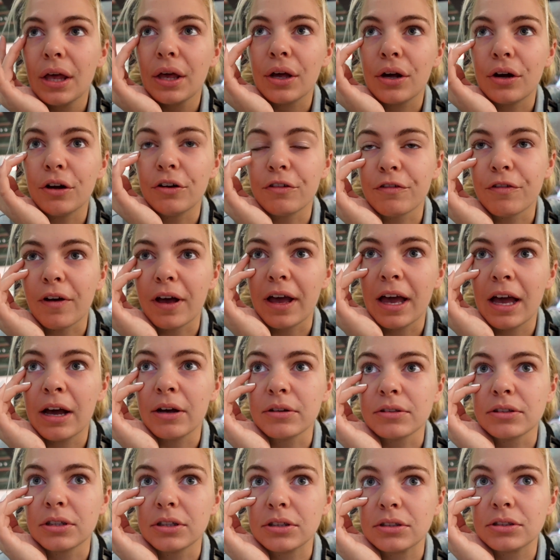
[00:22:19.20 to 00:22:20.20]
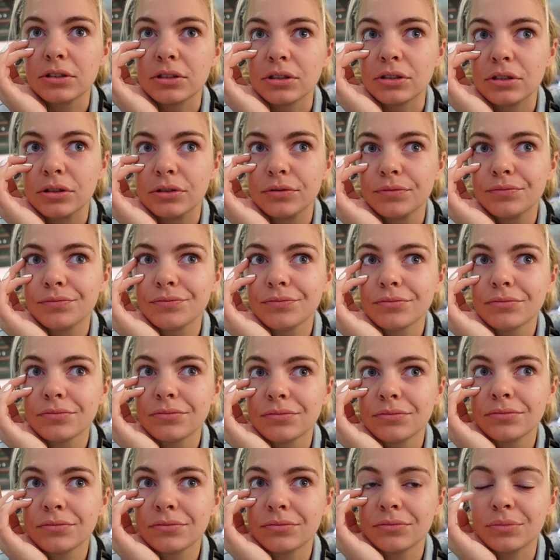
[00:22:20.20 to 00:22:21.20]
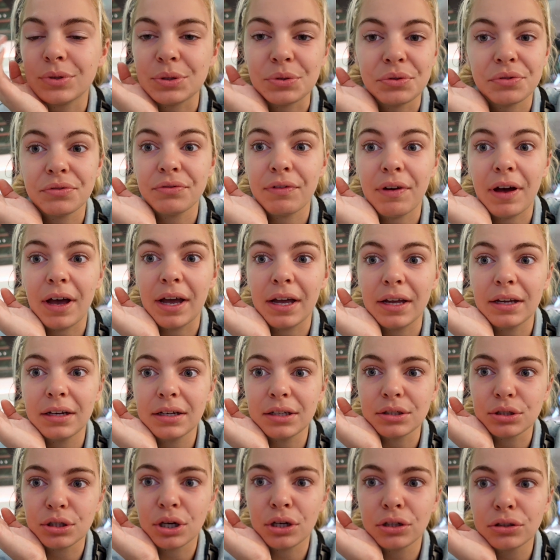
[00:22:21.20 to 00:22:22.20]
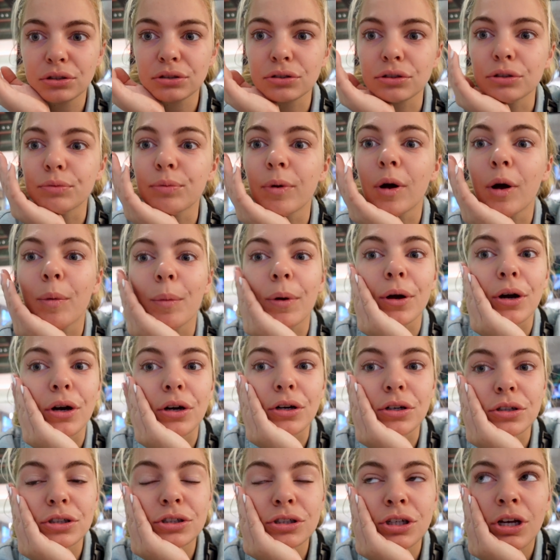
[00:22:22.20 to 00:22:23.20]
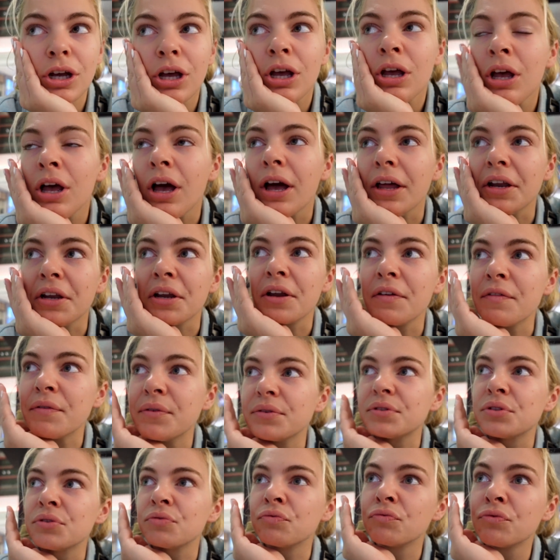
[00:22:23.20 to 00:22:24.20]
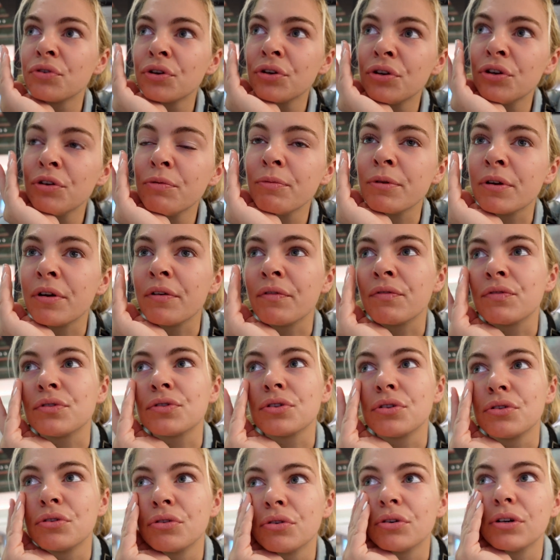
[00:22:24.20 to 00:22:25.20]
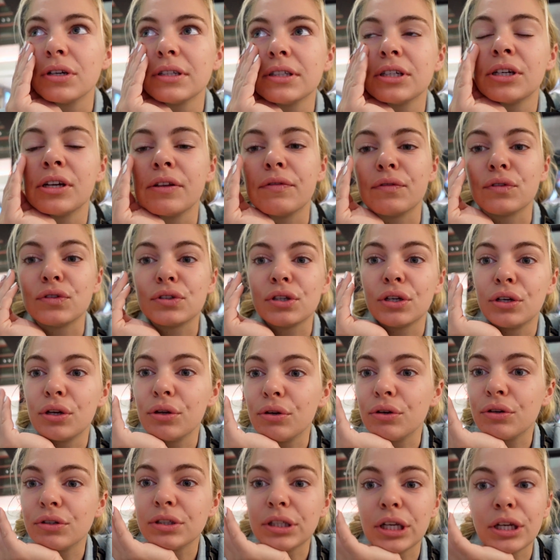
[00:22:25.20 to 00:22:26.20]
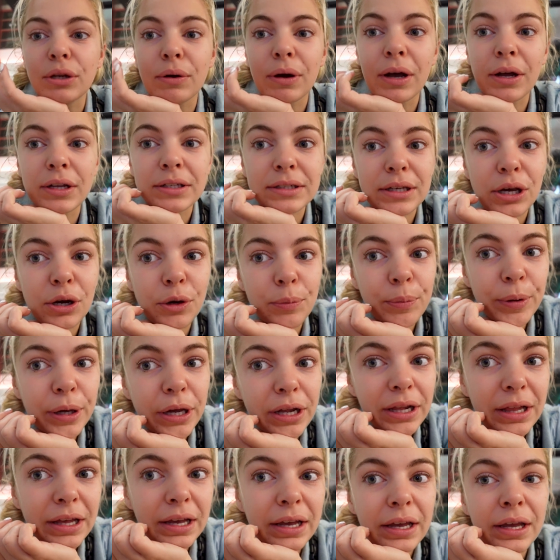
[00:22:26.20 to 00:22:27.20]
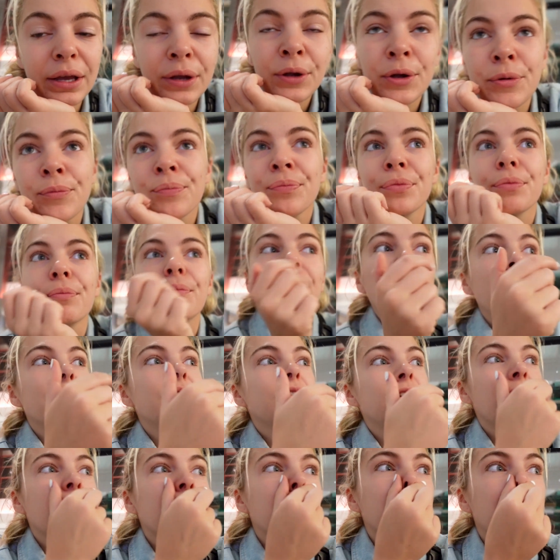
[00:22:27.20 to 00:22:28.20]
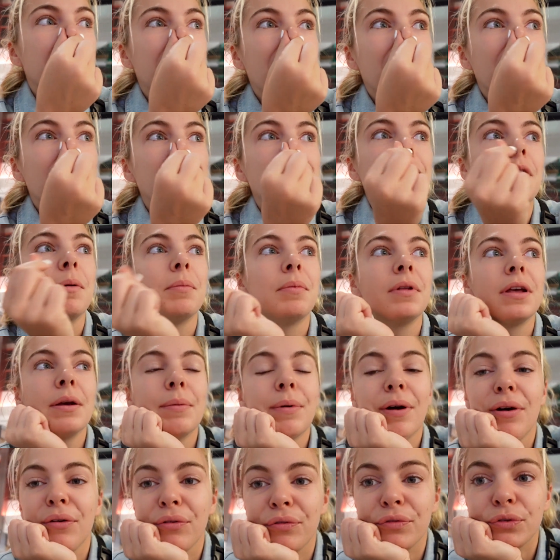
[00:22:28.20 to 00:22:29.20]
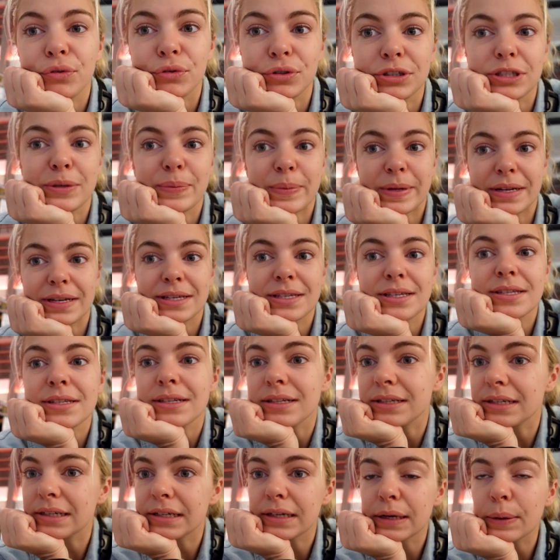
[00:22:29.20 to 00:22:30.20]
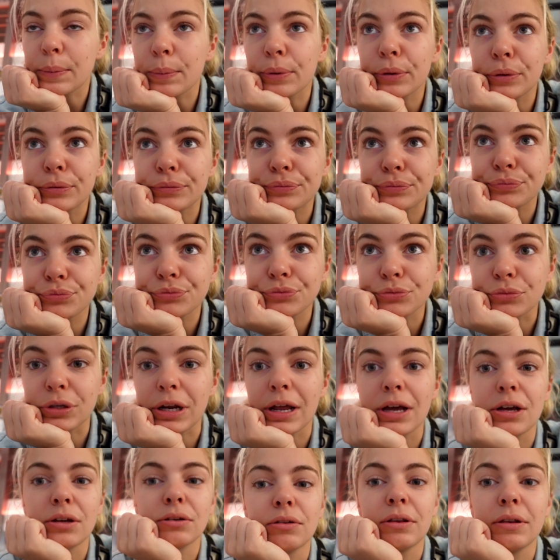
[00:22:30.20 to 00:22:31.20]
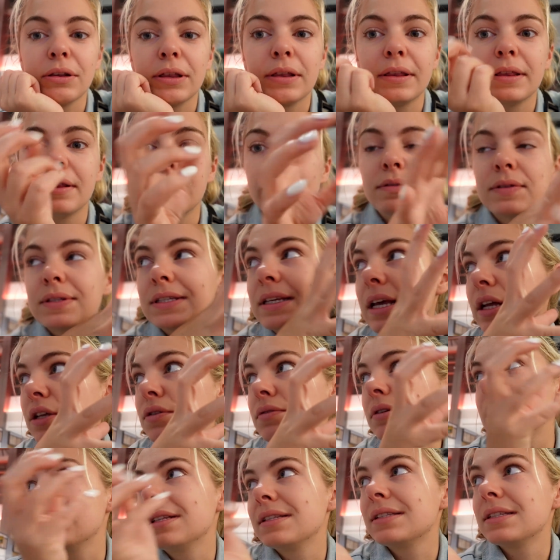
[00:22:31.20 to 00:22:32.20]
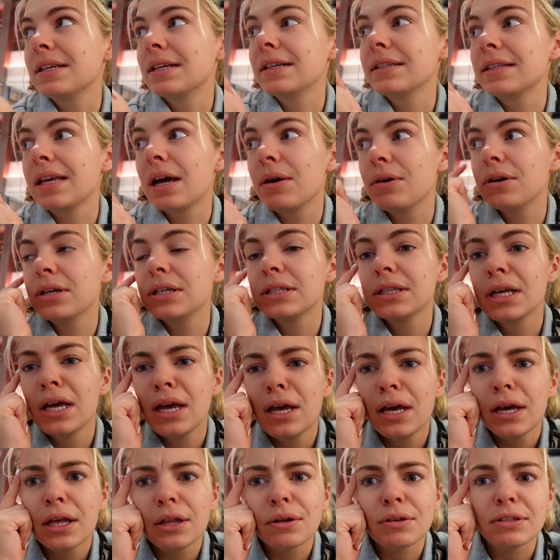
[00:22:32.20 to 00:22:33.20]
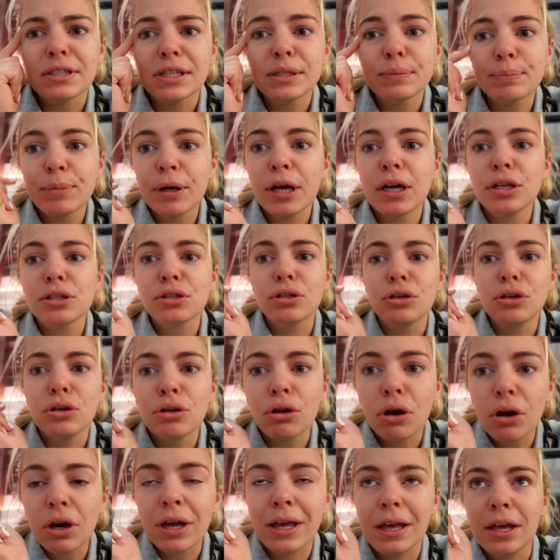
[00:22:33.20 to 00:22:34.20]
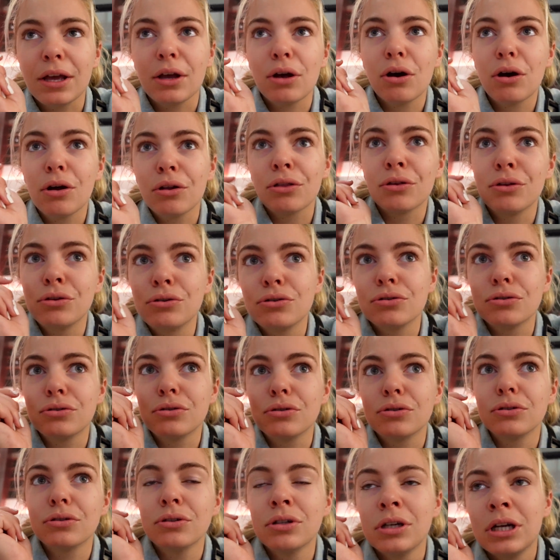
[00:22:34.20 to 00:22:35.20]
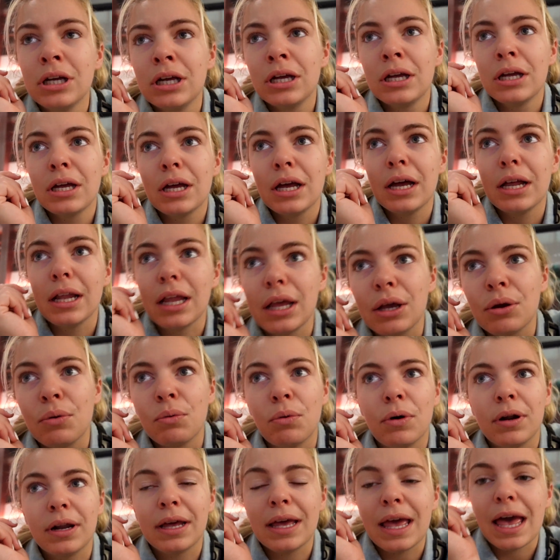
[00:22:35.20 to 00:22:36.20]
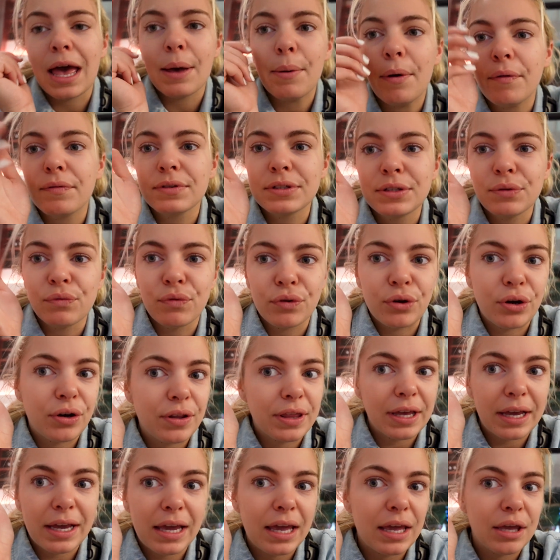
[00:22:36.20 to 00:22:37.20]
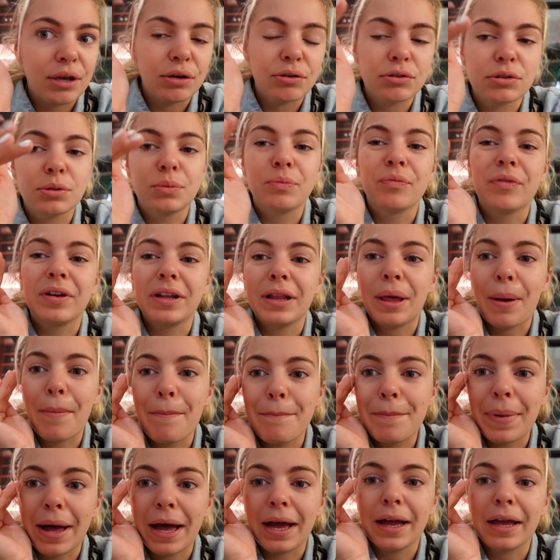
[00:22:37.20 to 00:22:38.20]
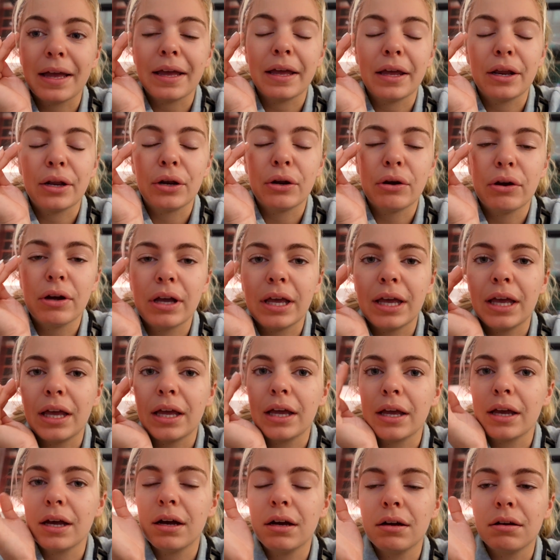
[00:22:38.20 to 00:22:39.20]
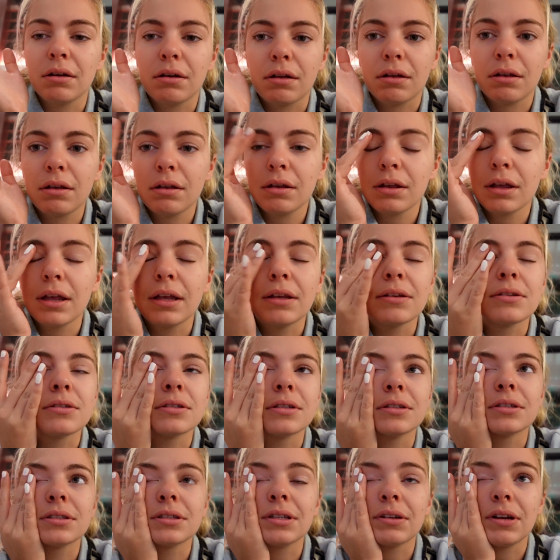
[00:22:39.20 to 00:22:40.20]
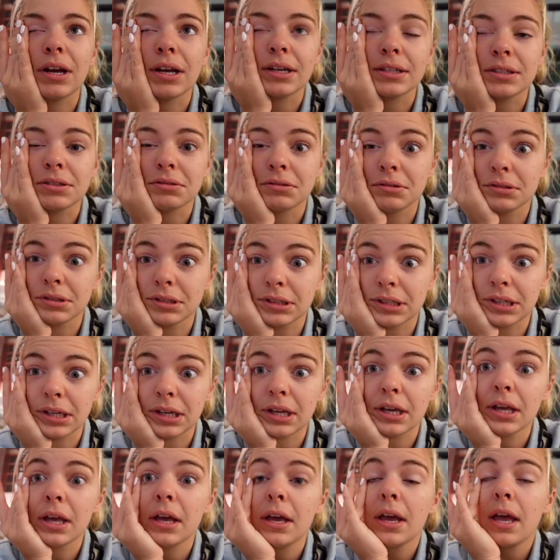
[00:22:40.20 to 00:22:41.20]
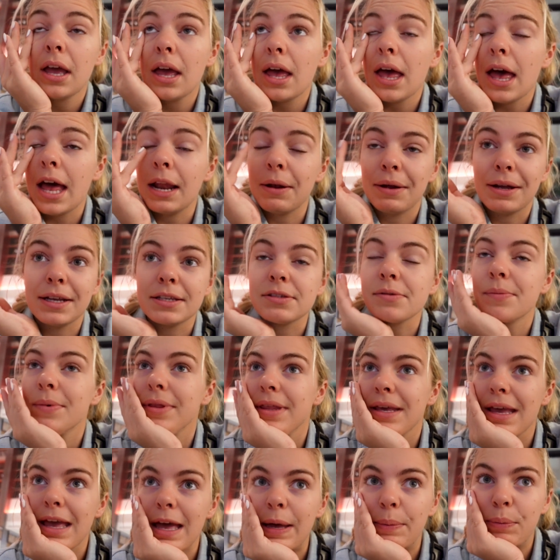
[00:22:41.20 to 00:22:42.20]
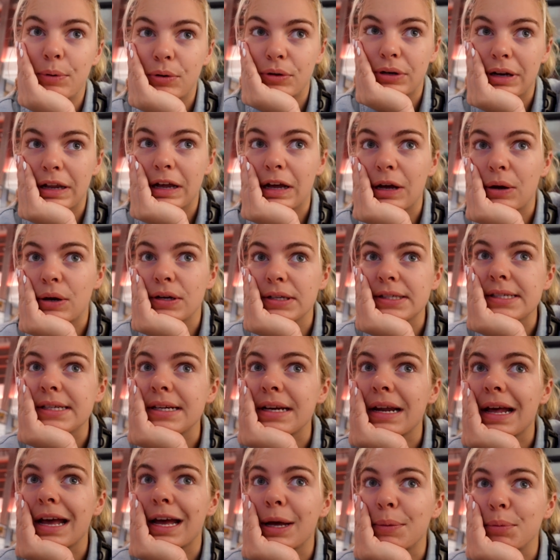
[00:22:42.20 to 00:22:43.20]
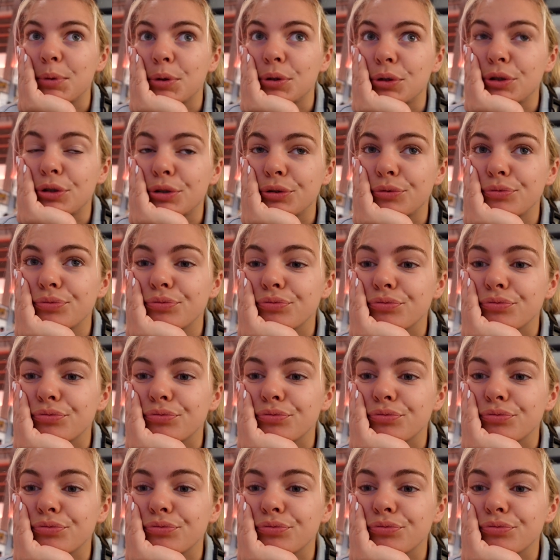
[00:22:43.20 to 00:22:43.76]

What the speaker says: called Firehouse Hostel, which was fine as a hostel, but oh my gosh, I don't know if it was the room, I don't know if it was the noise, I don't know if it was because I knew I had to get up early, but I've genuinely had probably about 40 minutes sleep when I was scheduled in 6 hours. There's this person knocking on the door at like 1 AM, obviously forgot their key or something, like banging, knocking. Ugh, it's just exhausting. Anyway, so I'm at the airport now, Austin Airport.